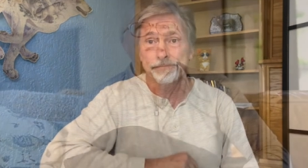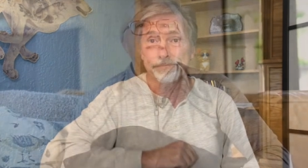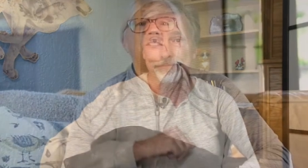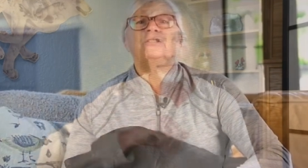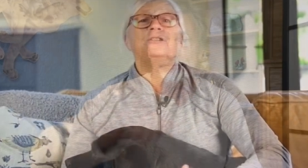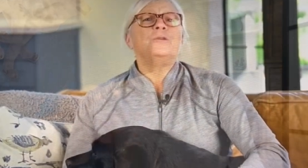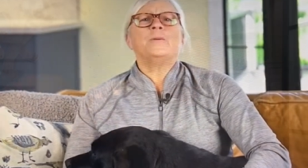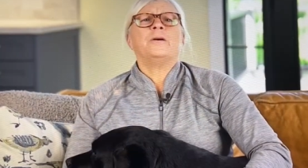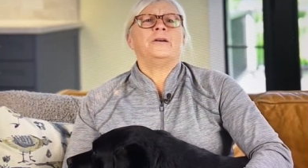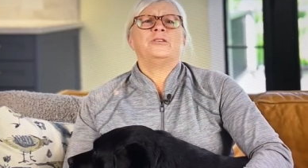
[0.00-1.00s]
It's
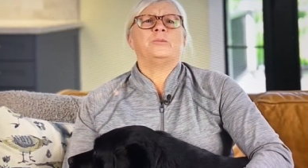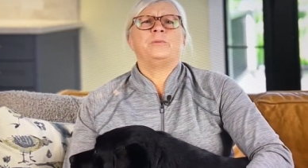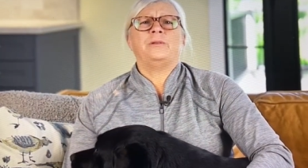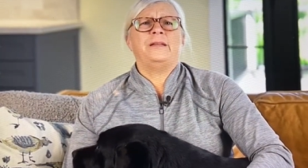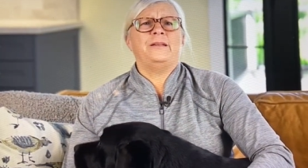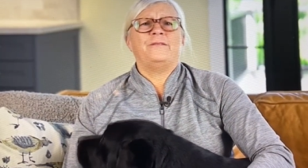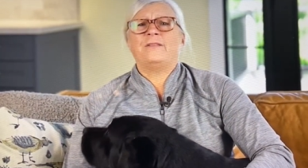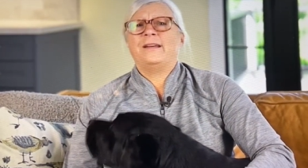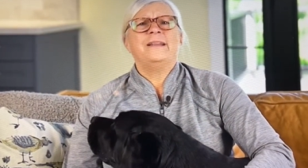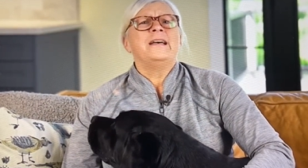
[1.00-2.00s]
super hard to believe
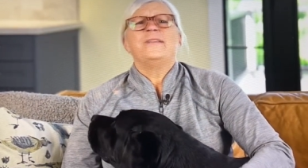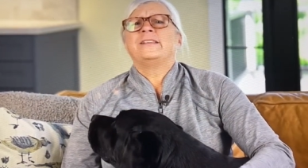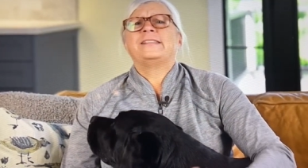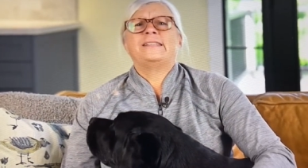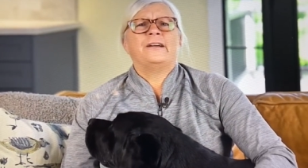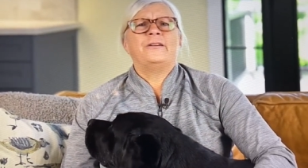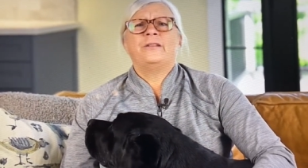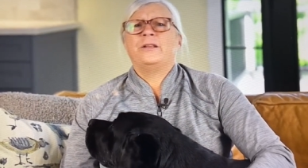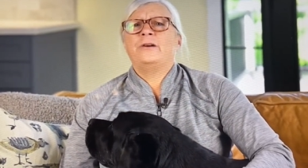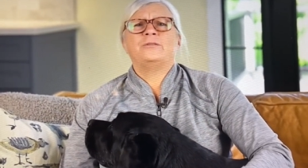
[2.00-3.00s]
that the
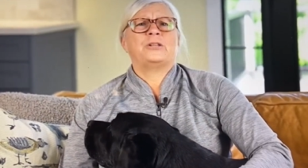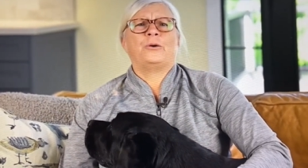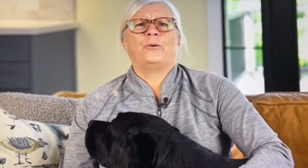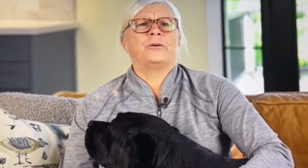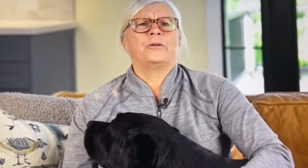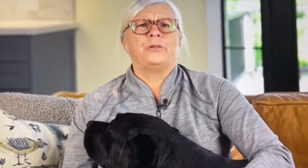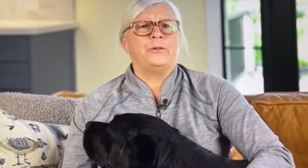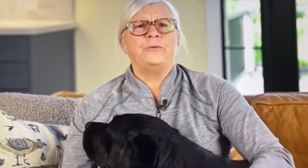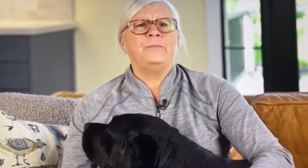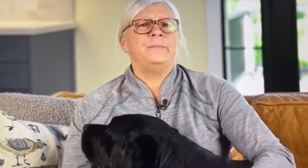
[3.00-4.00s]
cellulose, corn,
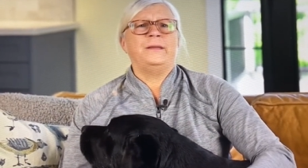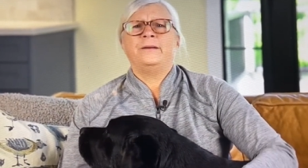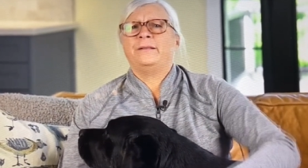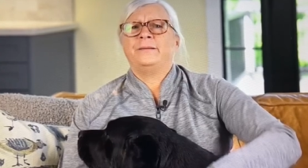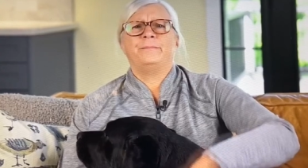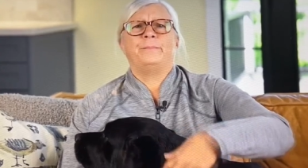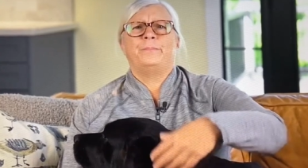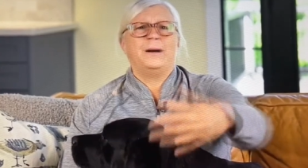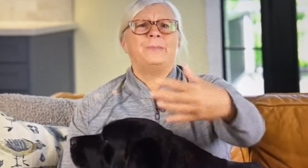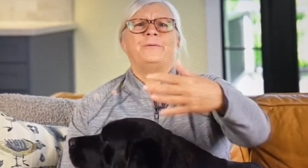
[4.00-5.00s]
gluten meal, and
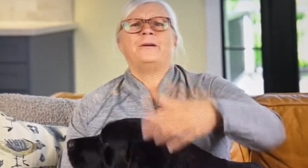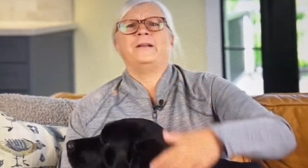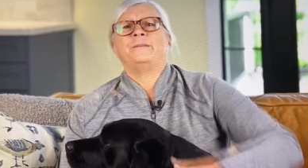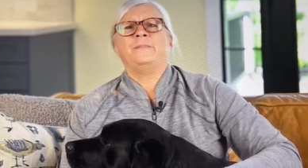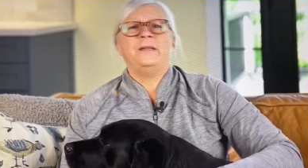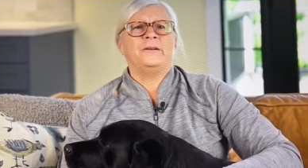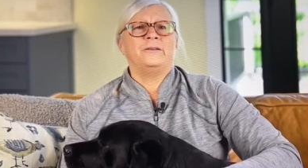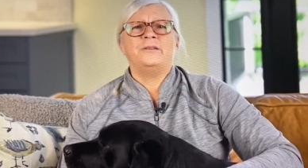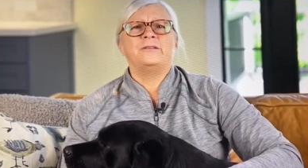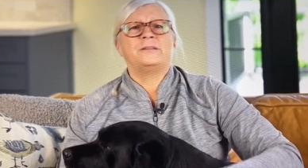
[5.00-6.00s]
byproduct meal
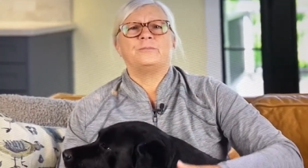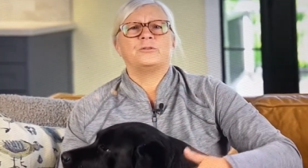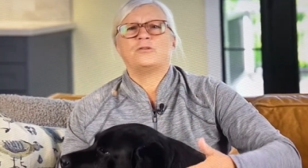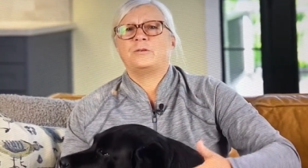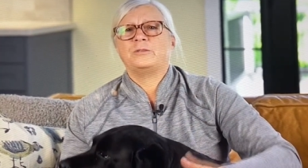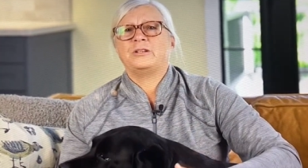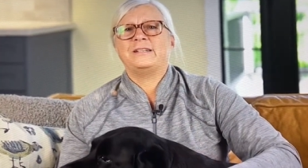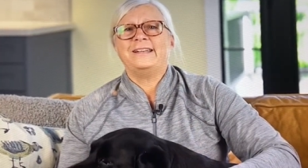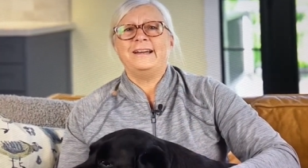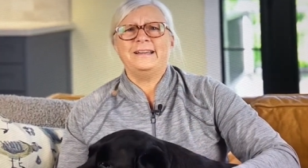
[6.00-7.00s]
used in prescription
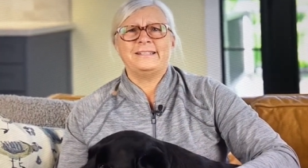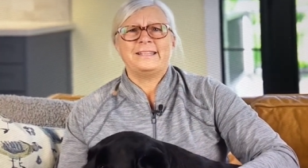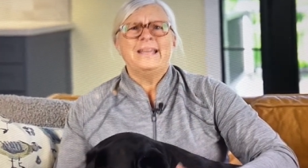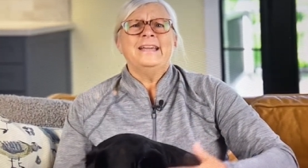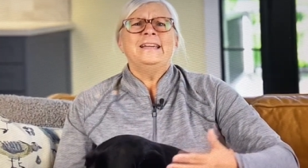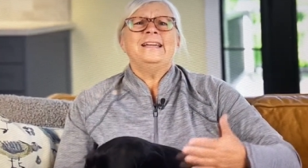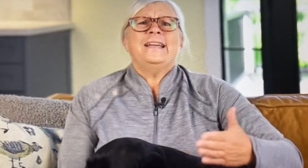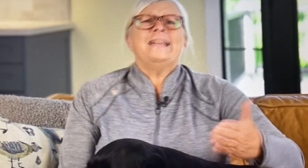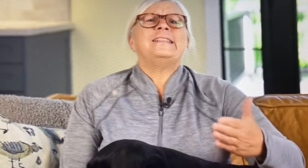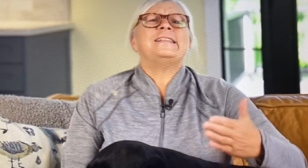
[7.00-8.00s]
diets
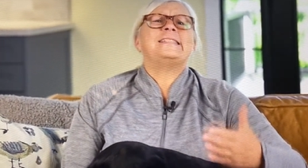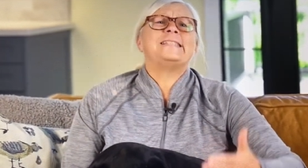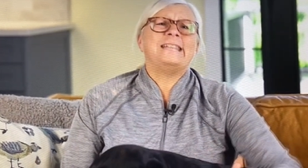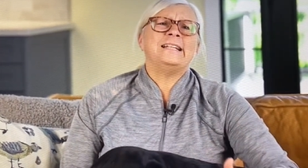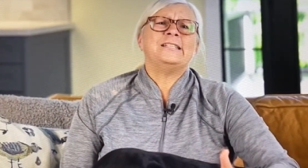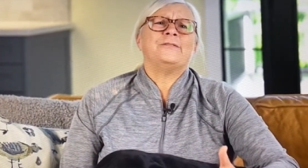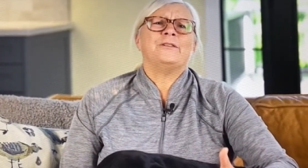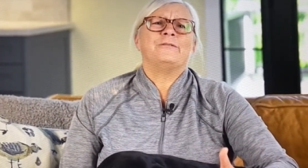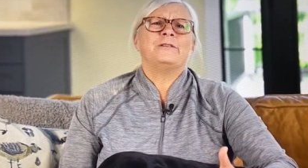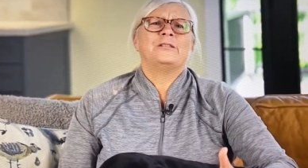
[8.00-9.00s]
it's
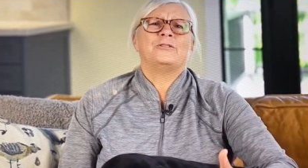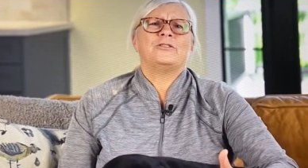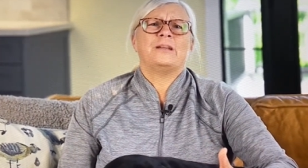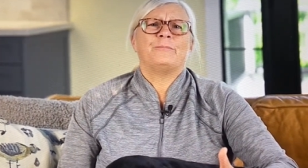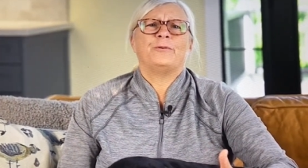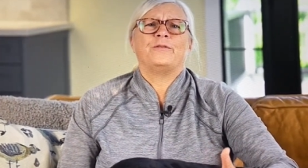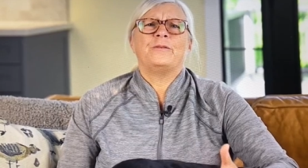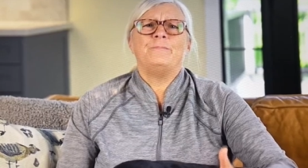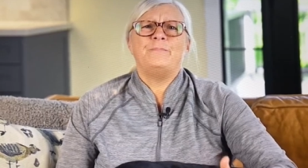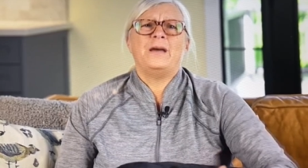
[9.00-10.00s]
extensively researched and
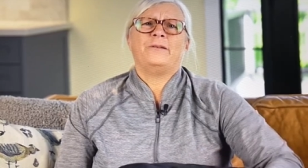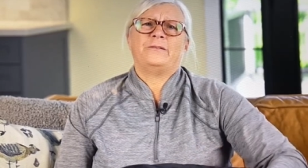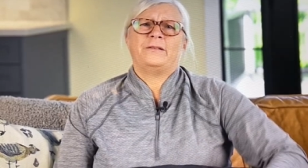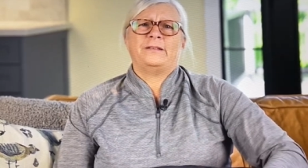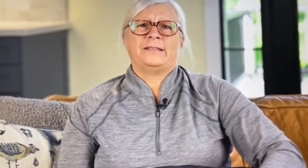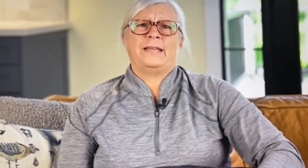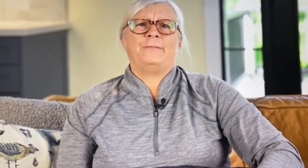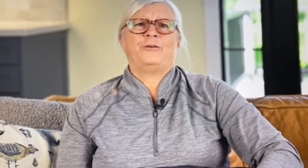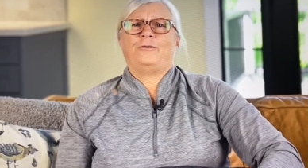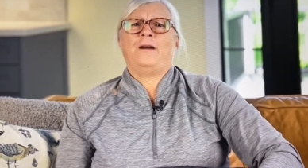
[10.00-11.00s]
proven better than the
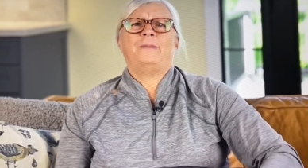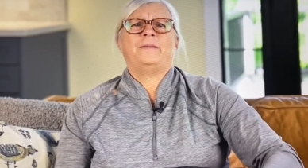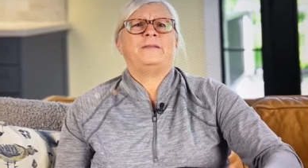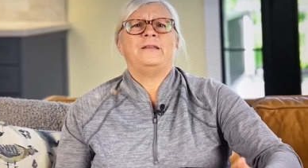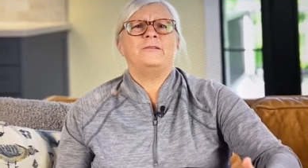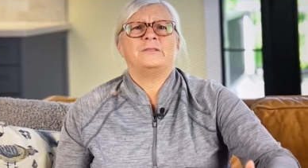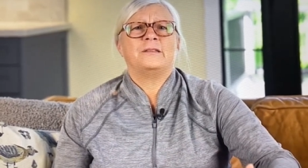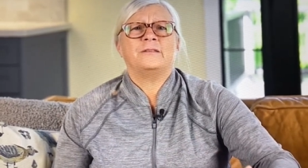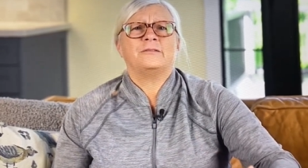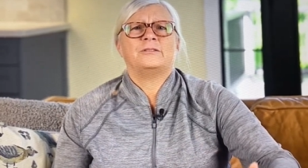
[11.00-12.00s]
same crap that they use
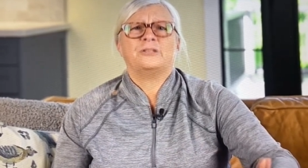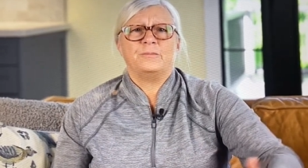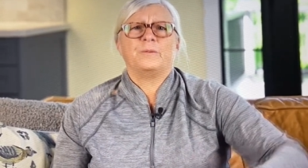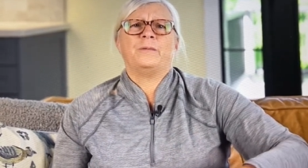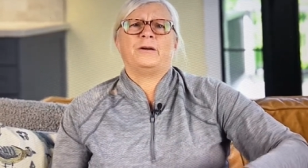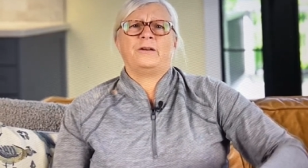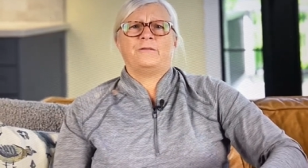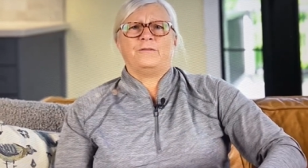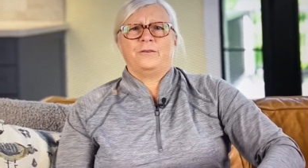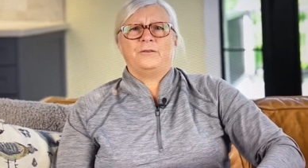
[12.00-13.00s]
in their
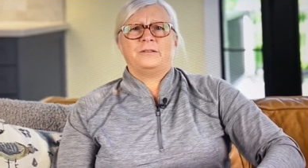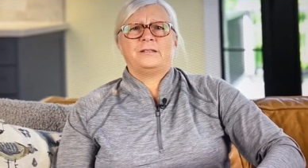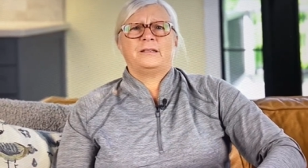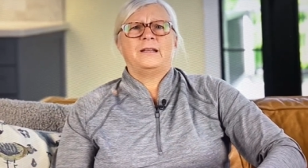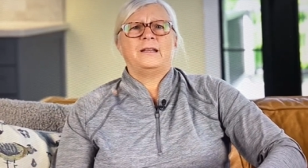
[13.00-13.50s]
supermarket foods.